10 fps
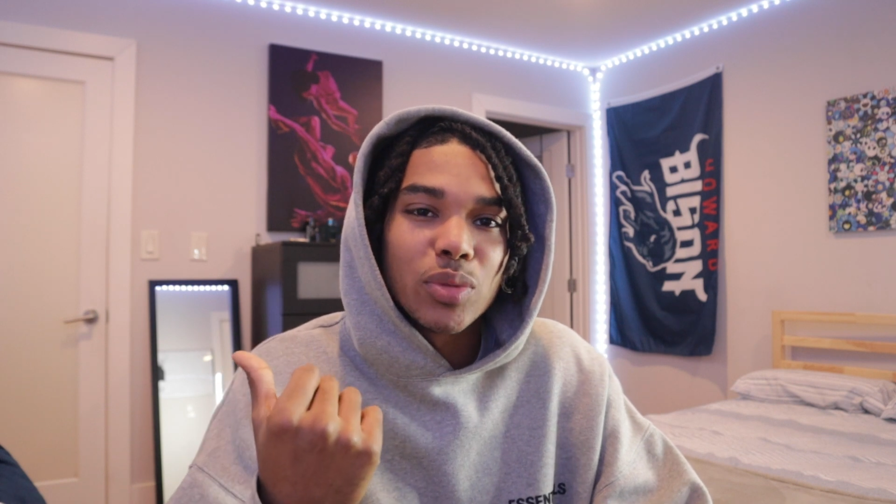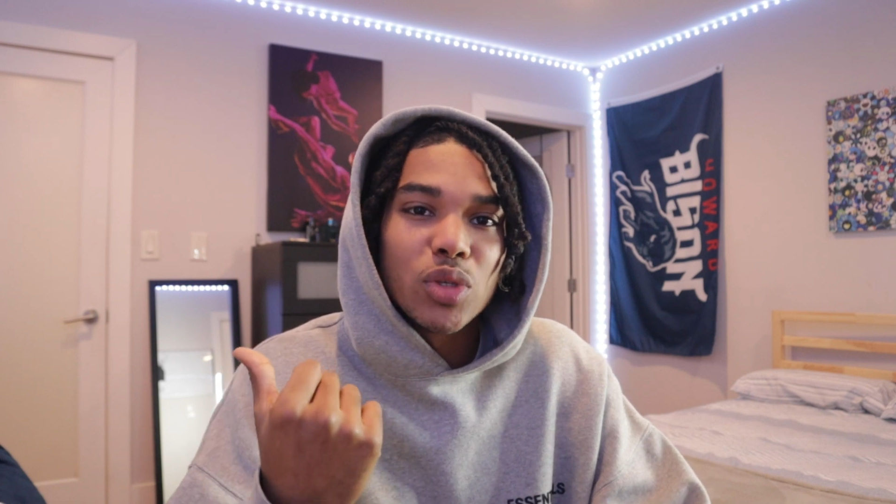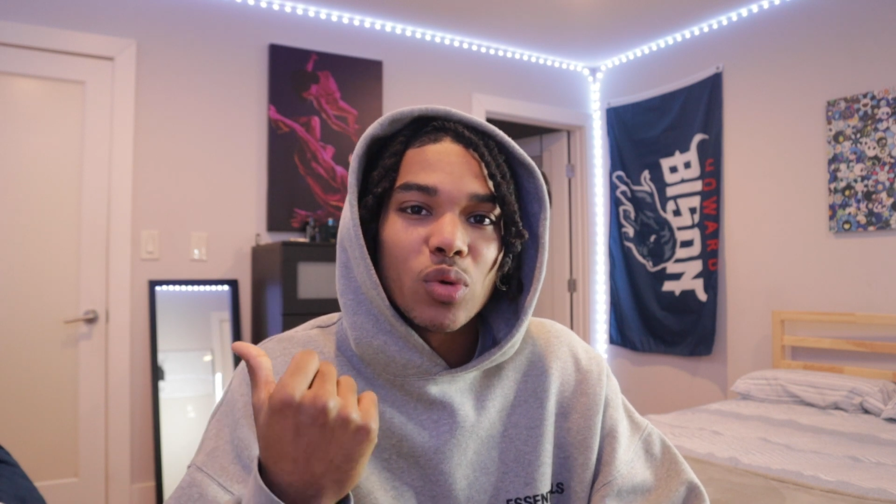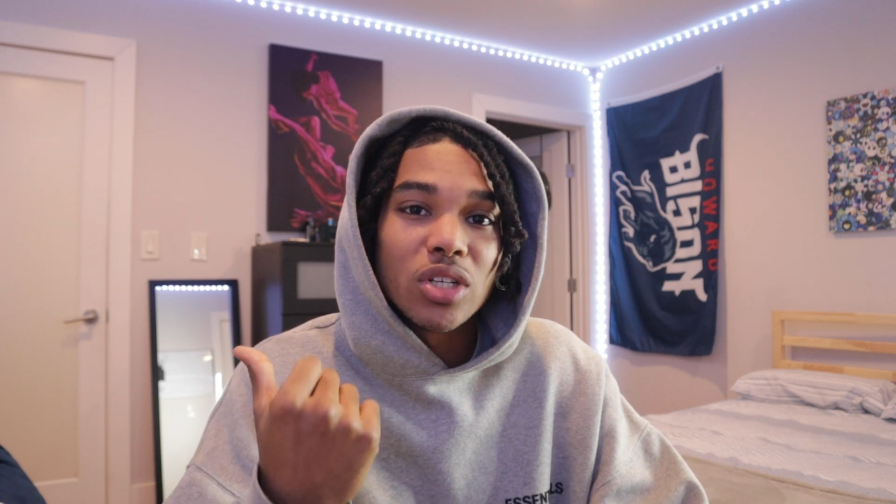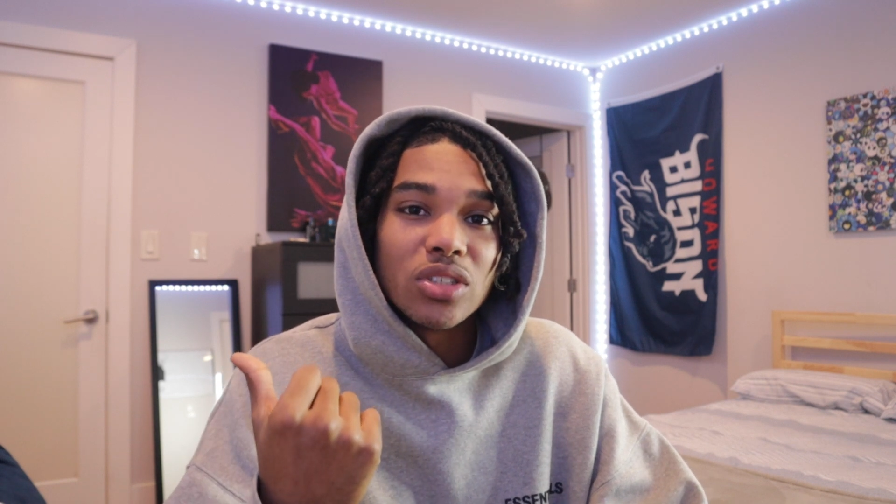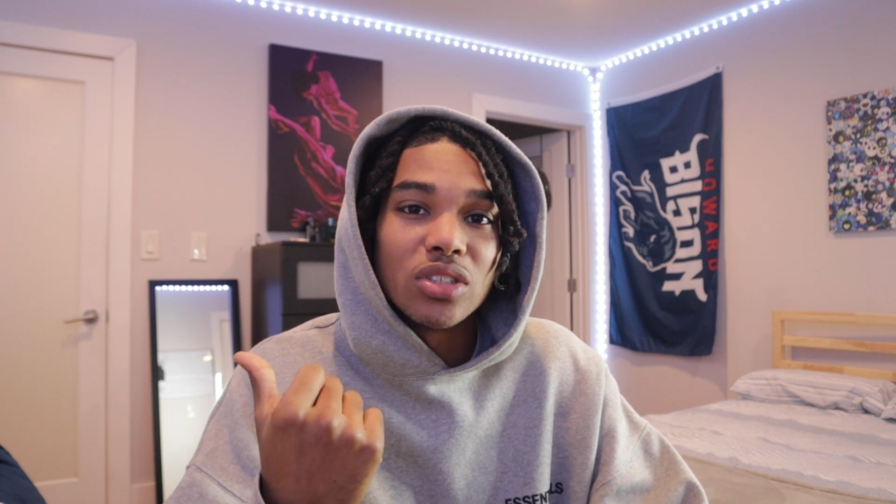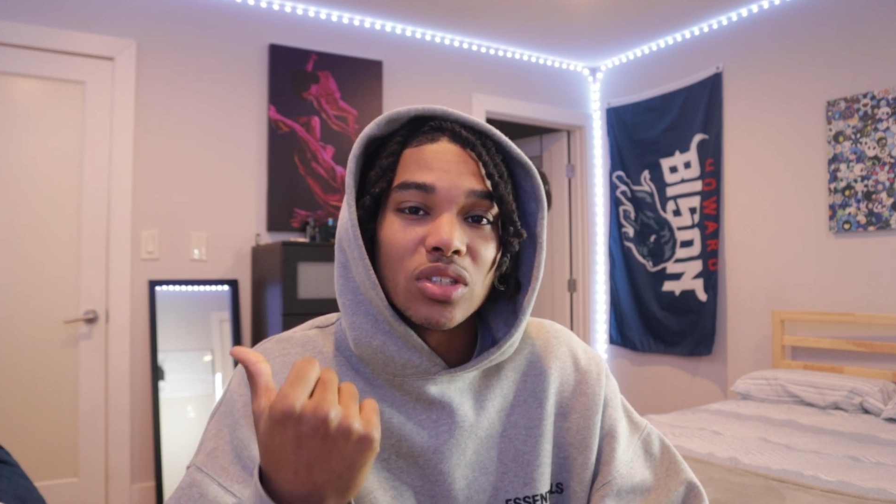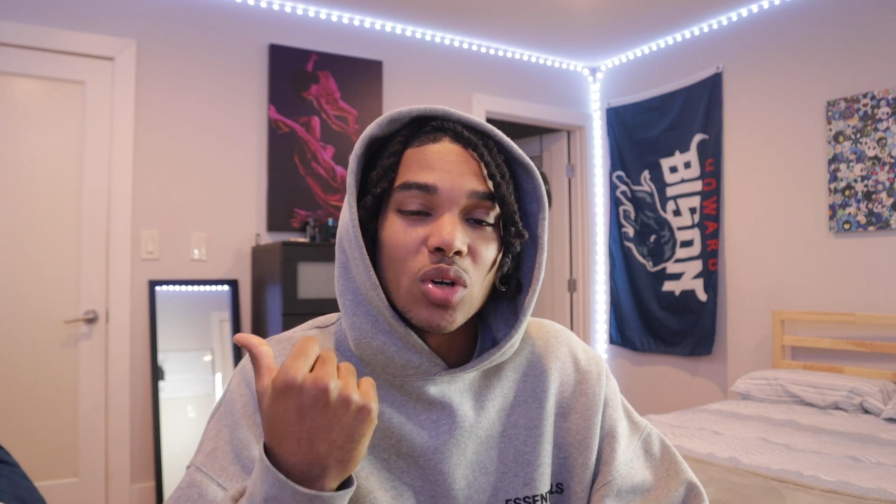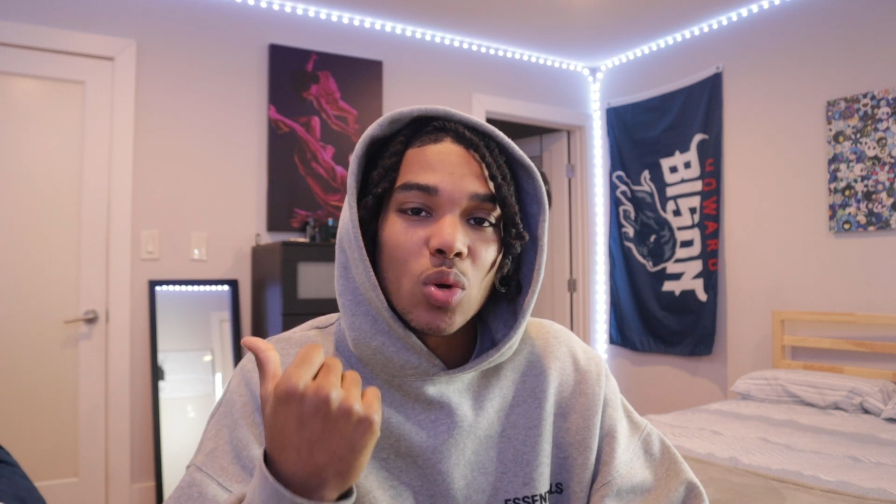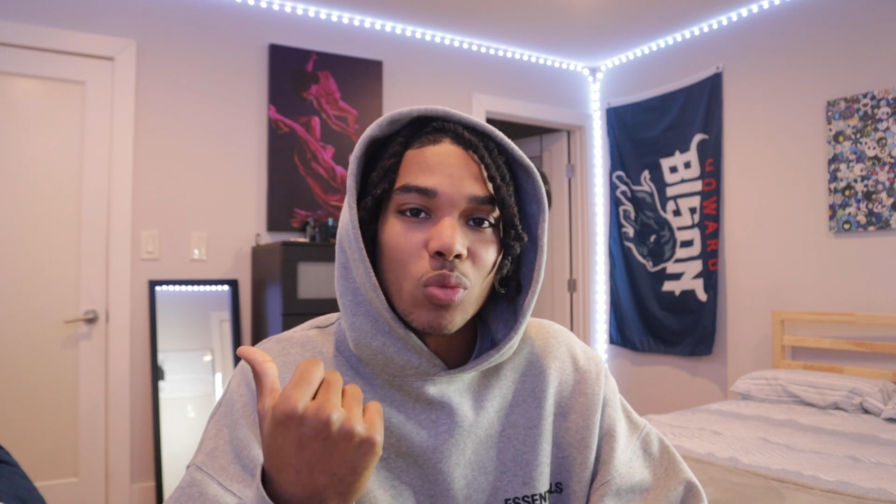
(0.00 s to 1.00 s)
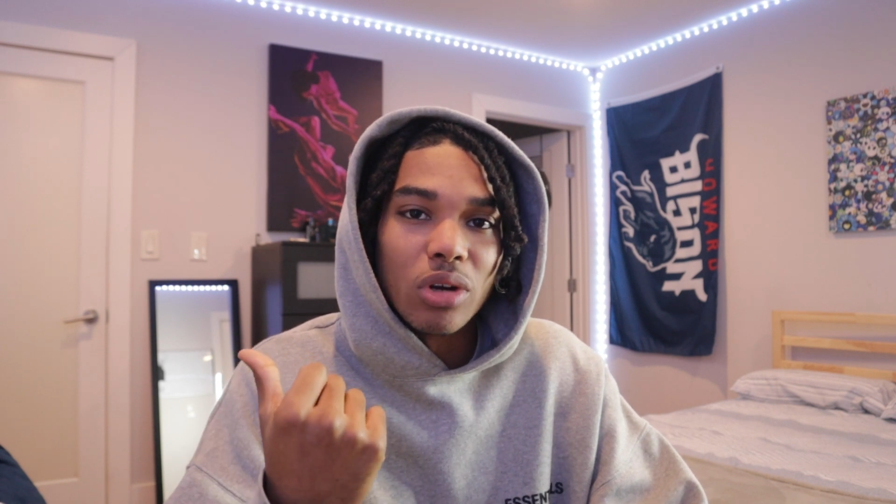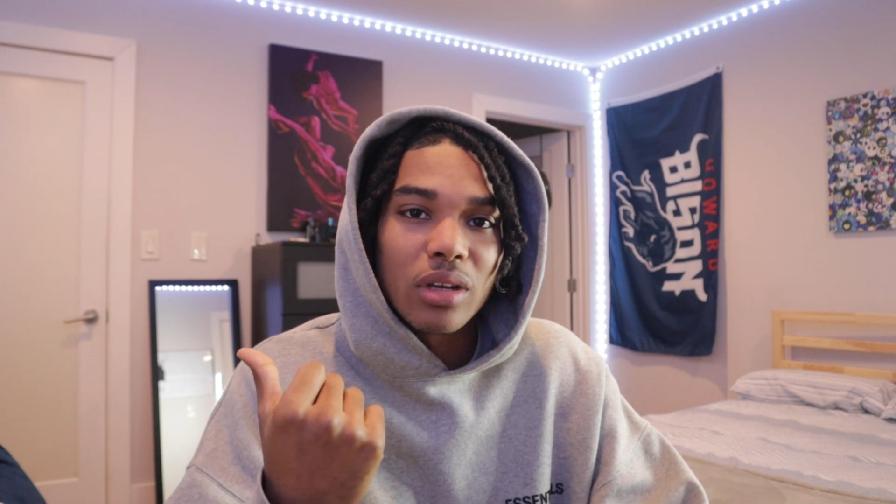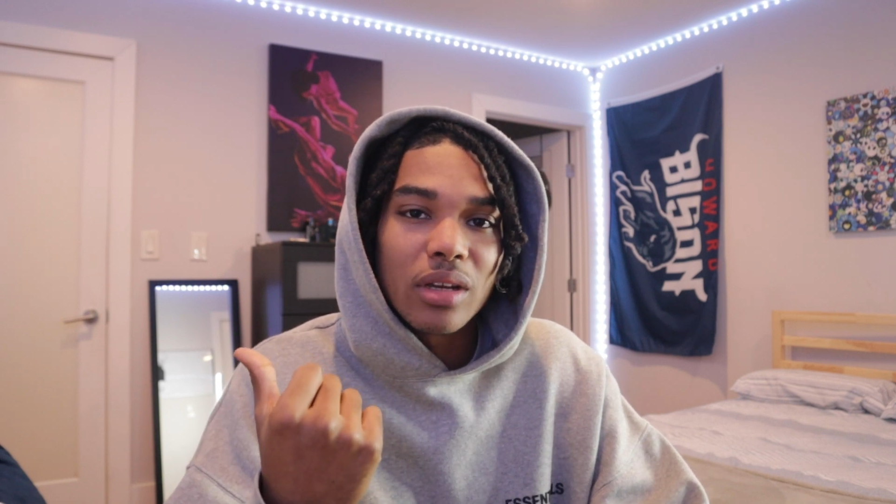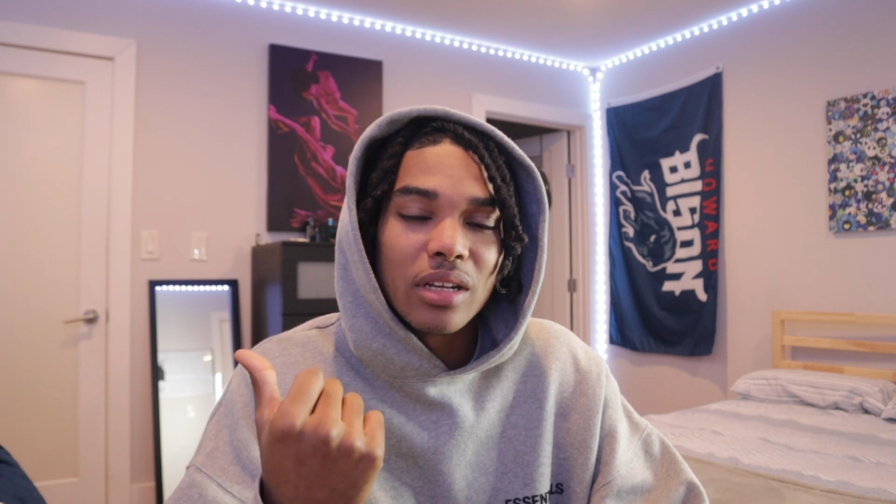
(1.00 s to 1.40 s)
some of the questions in the homework?